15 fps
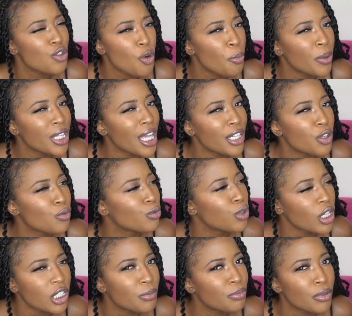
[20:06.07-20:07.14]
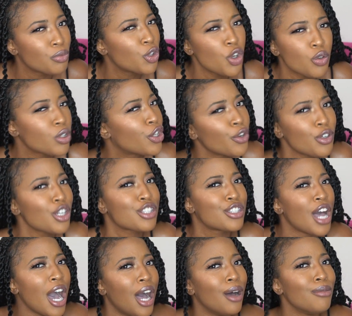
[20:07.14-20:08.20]
stupid than you look. You
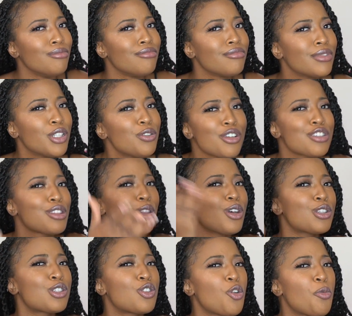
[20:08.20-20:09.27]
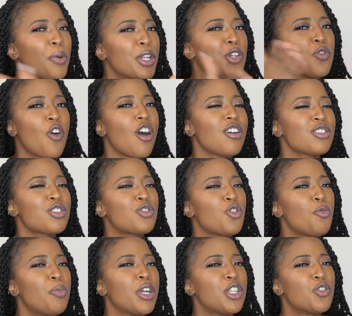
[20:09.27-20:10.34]
just dumb. You just look stupid. You are
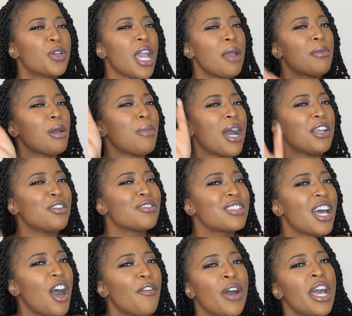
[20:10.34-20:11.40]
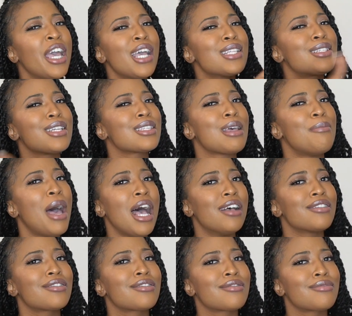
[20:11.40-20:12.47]
stupid. You came here by yourself. It's just a
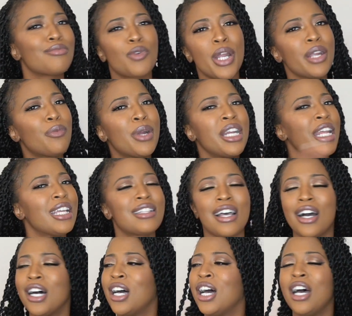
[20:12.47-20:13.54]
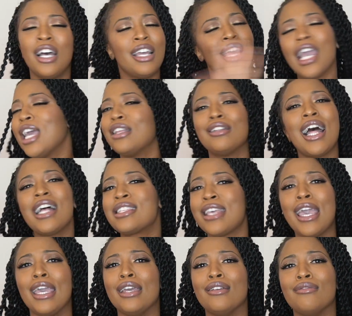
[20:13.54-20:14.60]
mess. We need to, that's
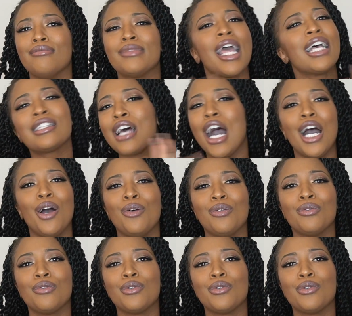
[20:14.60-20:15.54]
it. That's all.